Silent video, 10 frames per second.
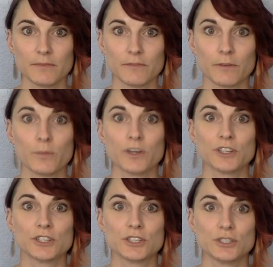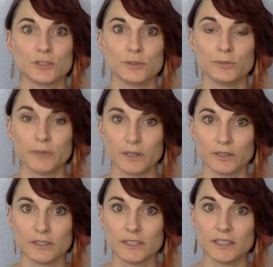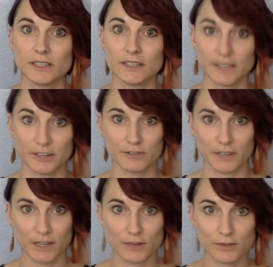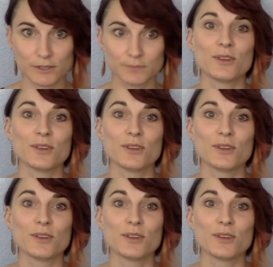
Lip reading: from which to build in later videos.